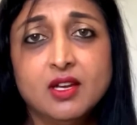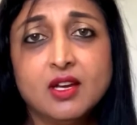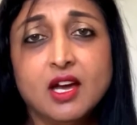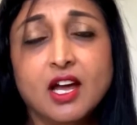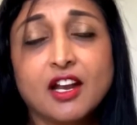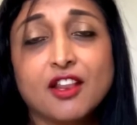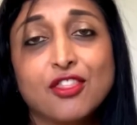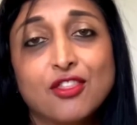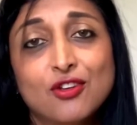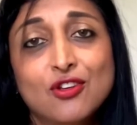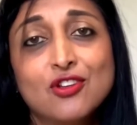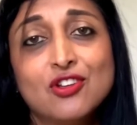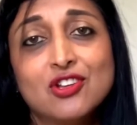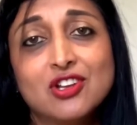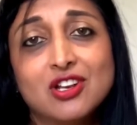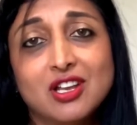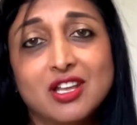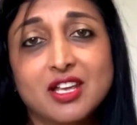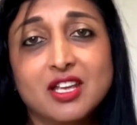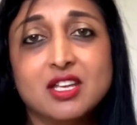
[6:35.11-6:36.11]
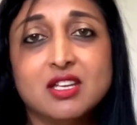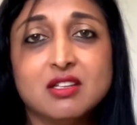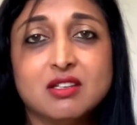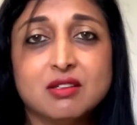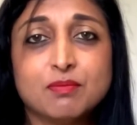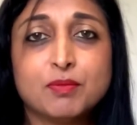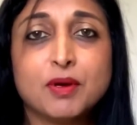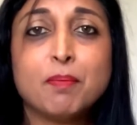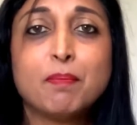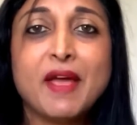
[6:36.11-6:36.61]
And thirdly,
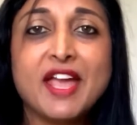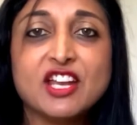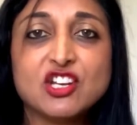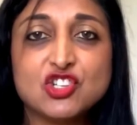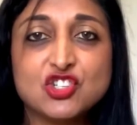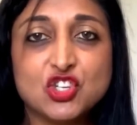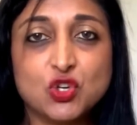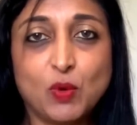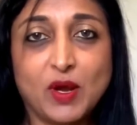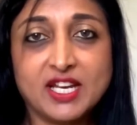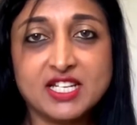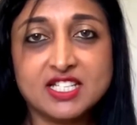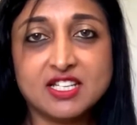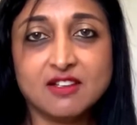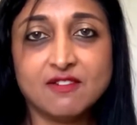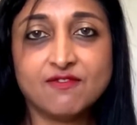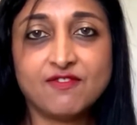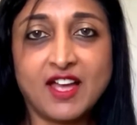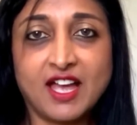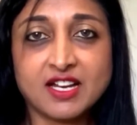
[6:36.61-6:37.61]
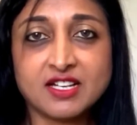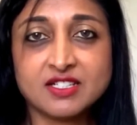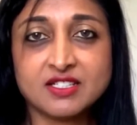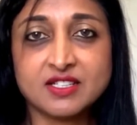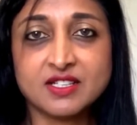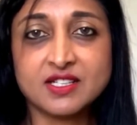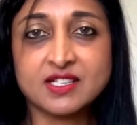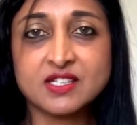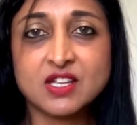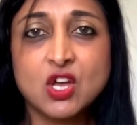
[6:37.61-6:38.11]
perpetuating
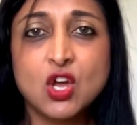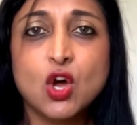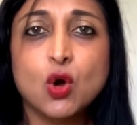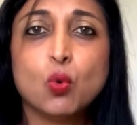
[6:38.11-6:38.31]
factors.